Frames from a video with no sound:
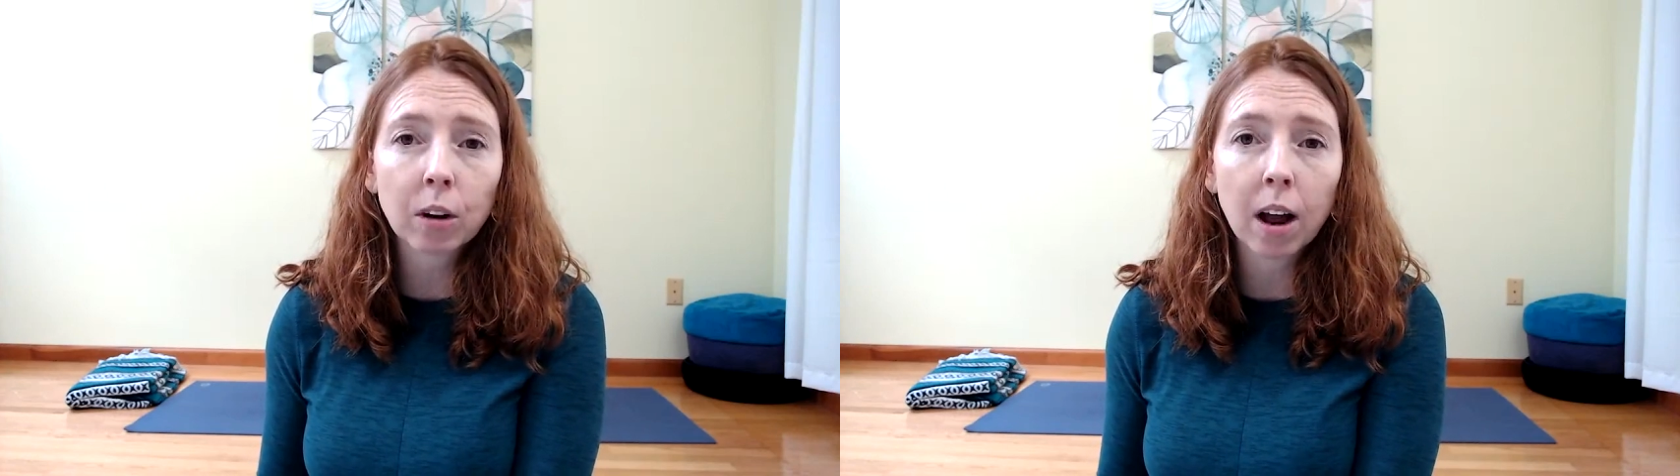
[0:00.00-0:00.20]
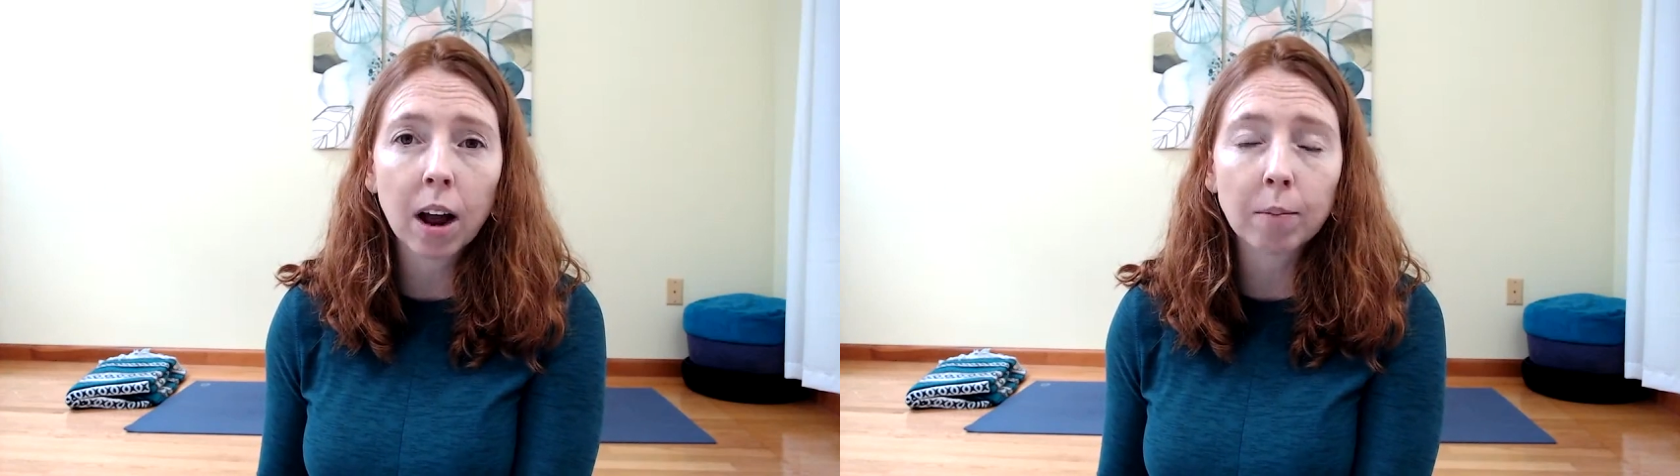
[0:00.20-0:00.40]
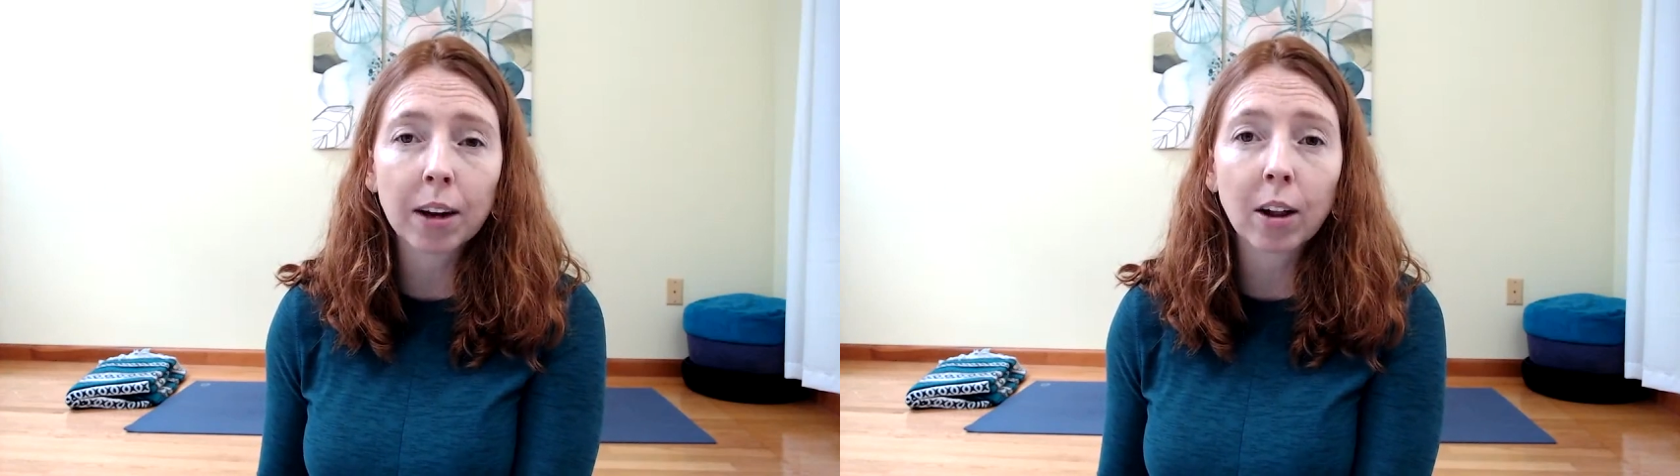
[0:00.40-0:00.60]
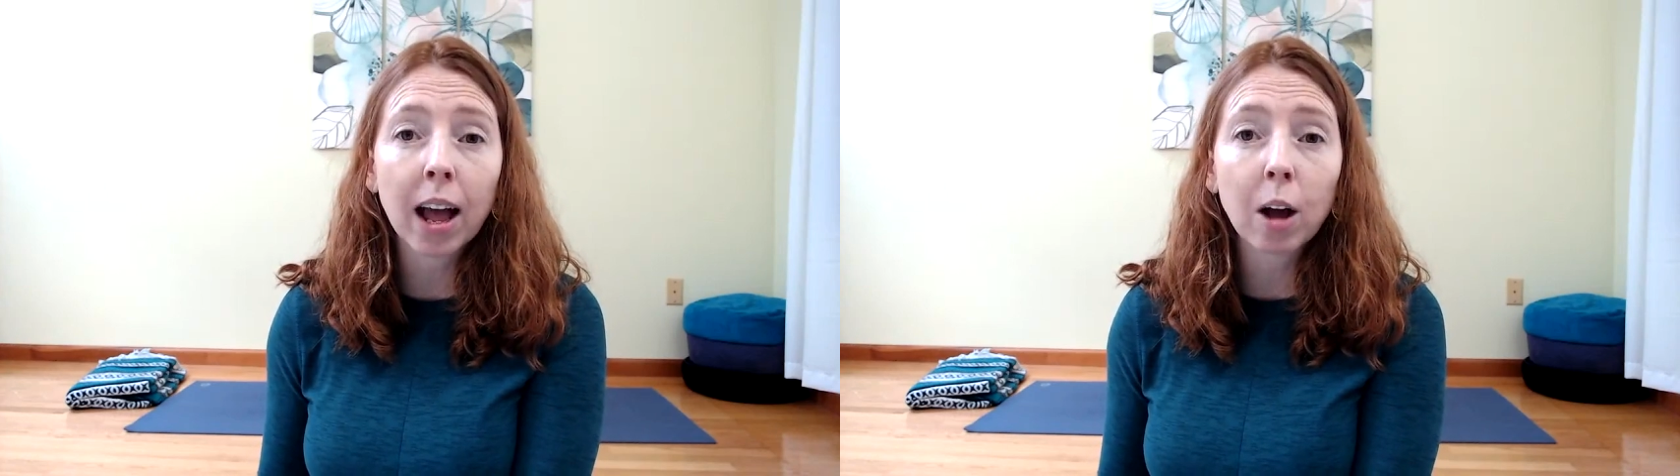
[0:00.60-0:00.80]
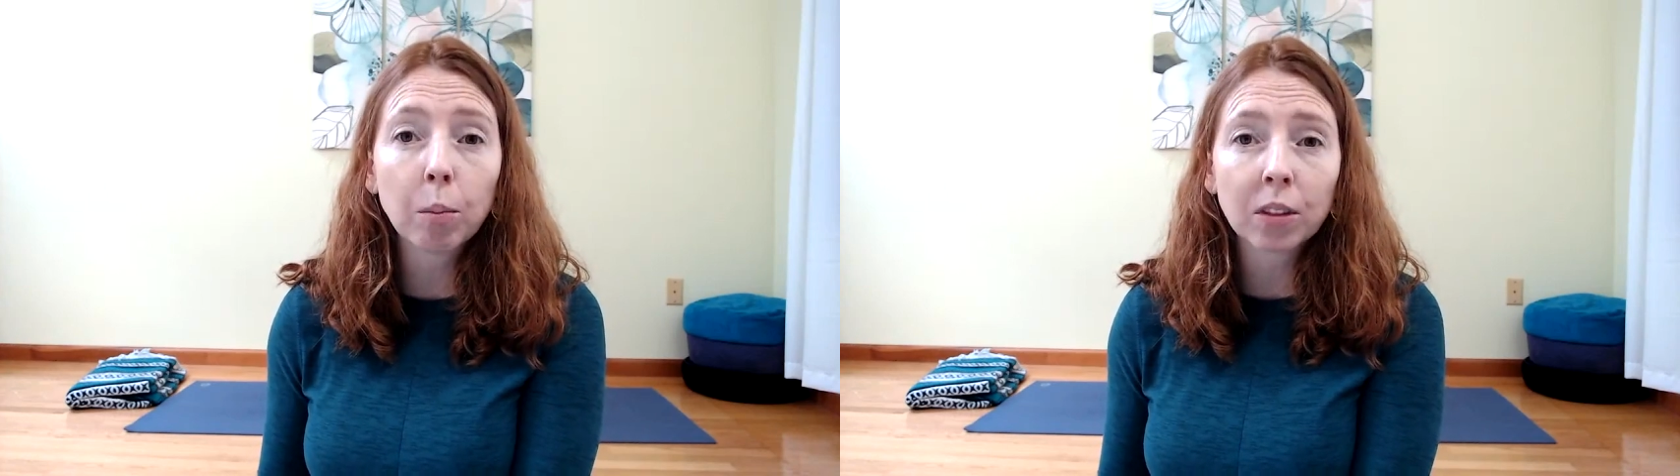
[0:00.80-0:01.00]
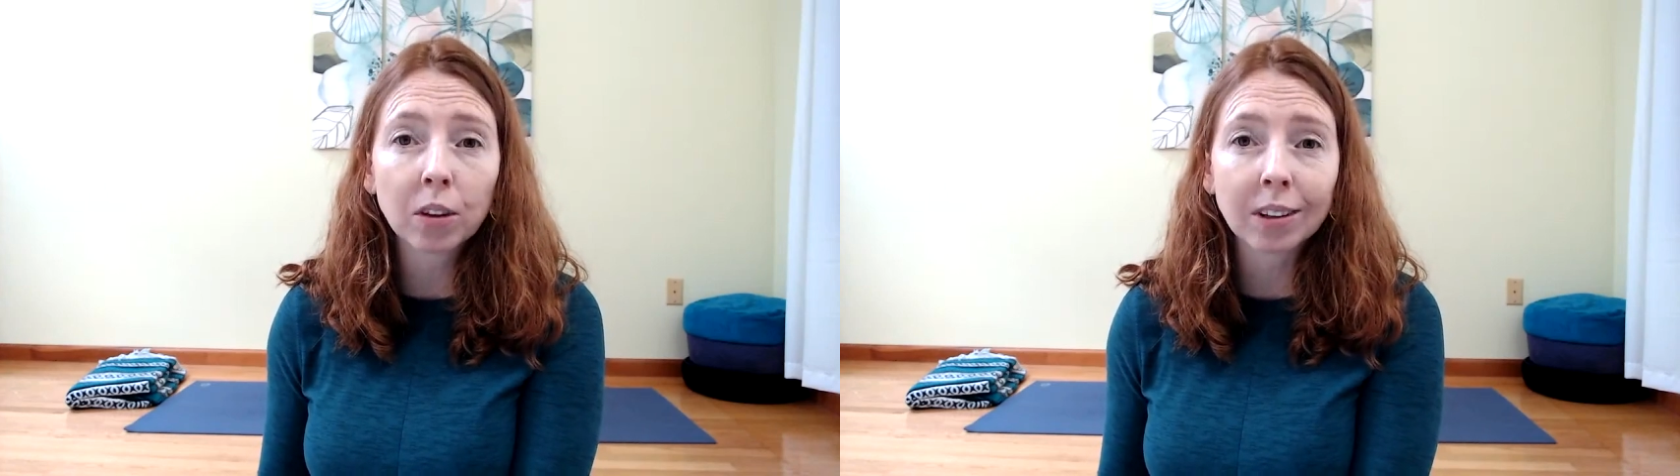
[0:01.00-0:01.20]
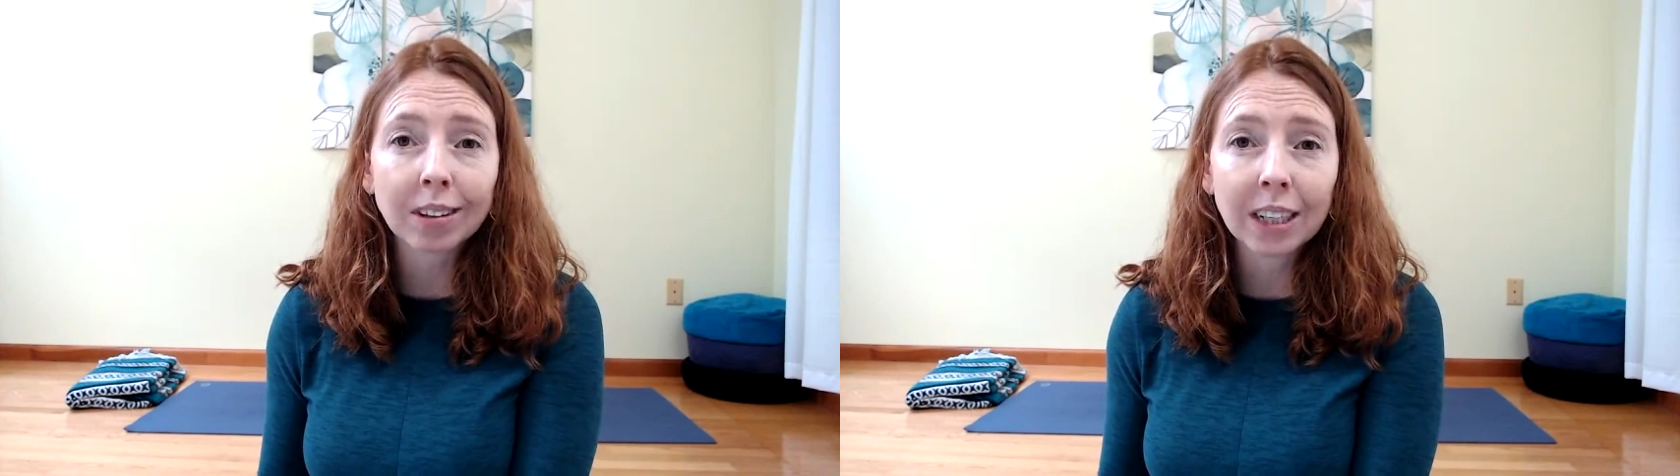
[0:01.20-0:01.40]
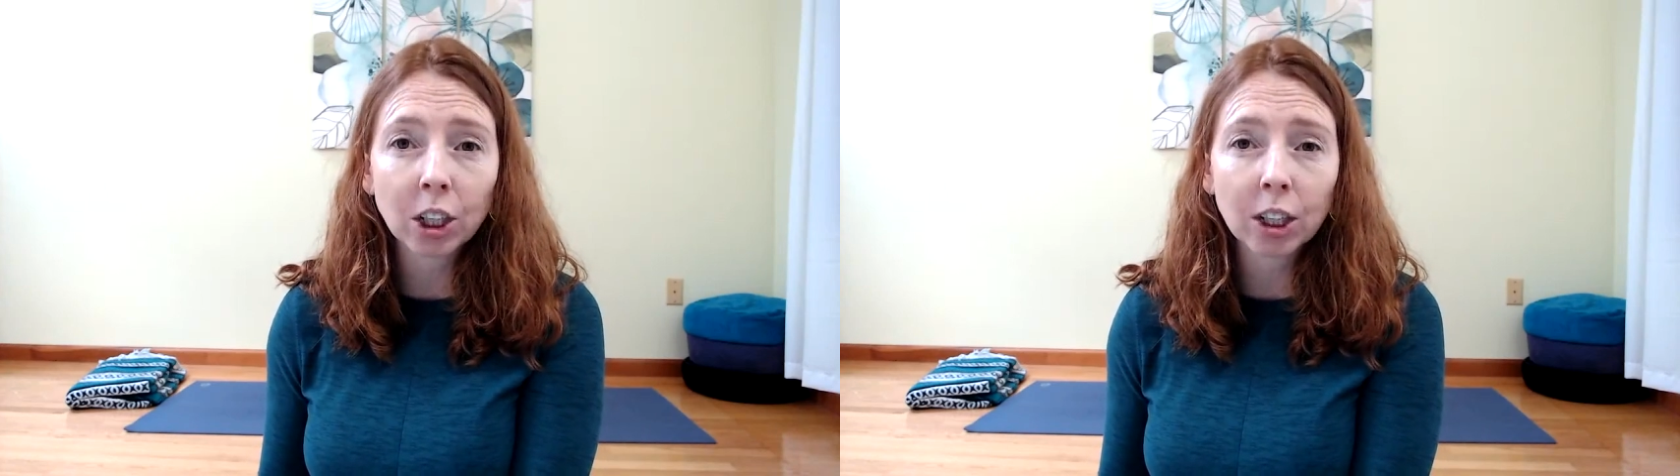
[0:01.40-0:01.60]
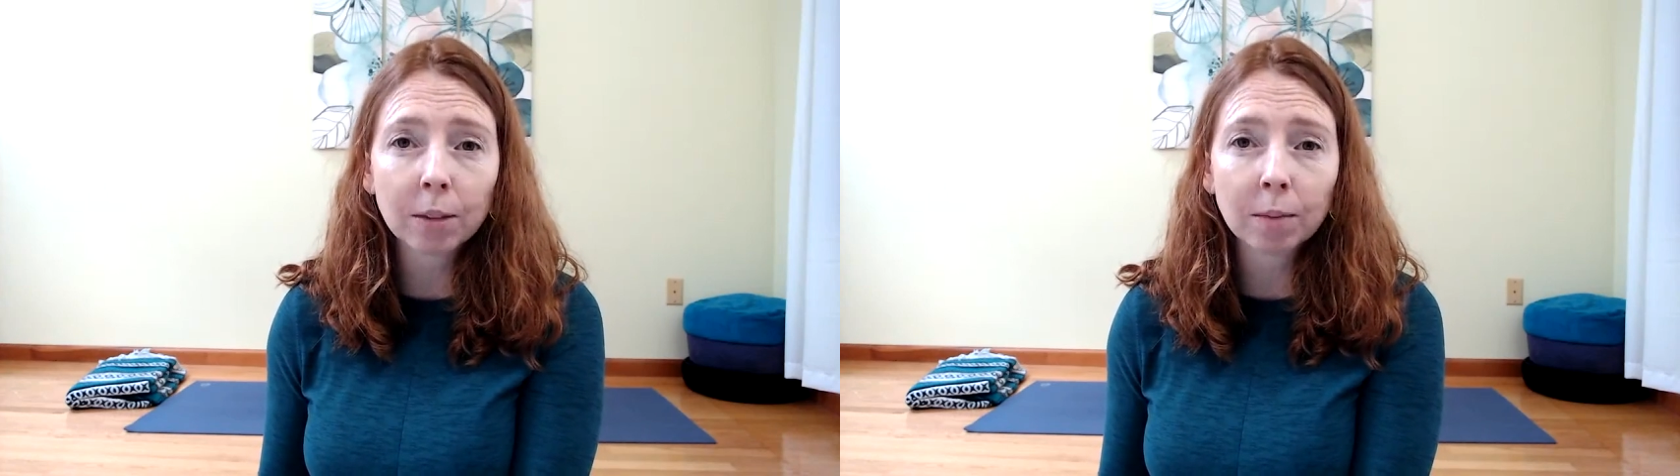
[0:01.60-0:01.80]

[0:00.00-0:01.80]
that'll help with your teaching